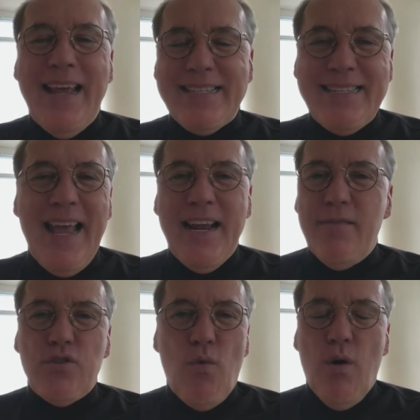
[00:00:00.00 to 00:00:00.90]
is
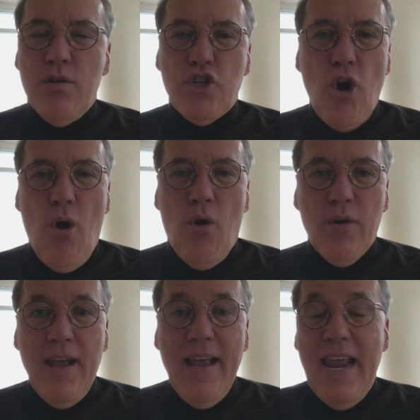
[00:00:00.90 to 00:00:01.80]
negative towards
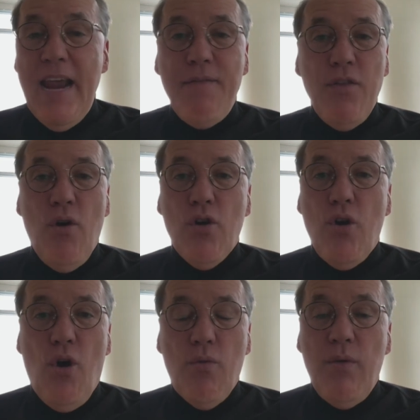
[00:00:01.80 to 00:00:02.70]
gold, even though
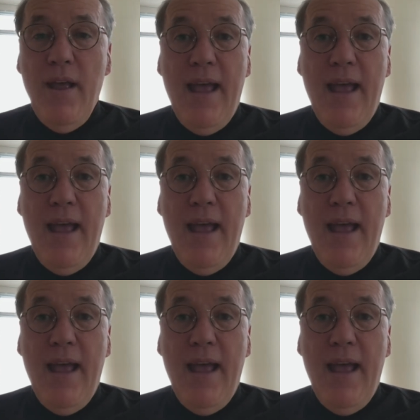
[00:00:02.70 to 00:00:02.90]
gold